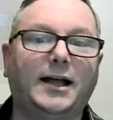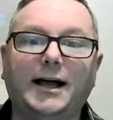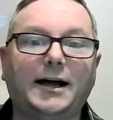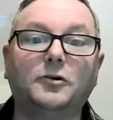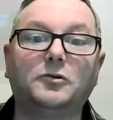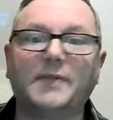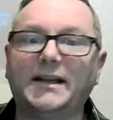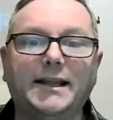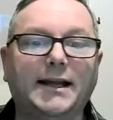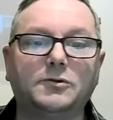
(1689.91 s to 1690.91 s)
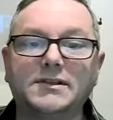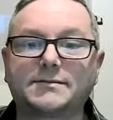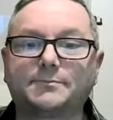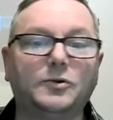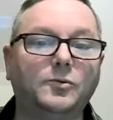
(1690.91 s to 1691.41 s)
how many
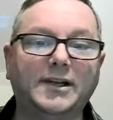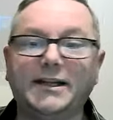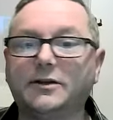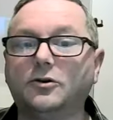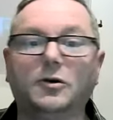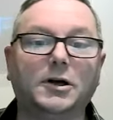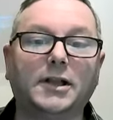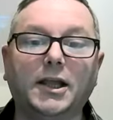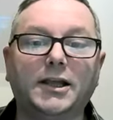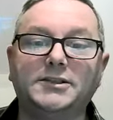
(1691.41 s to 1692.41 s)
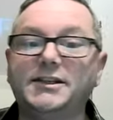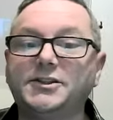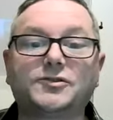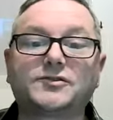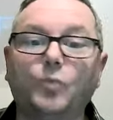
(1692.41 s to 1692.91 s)
hours per week, or do
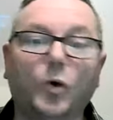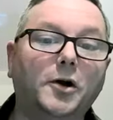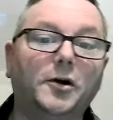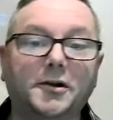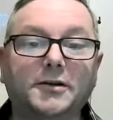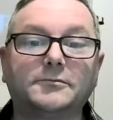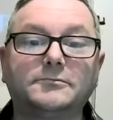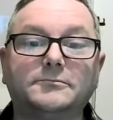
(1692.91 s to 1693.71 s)
you just work?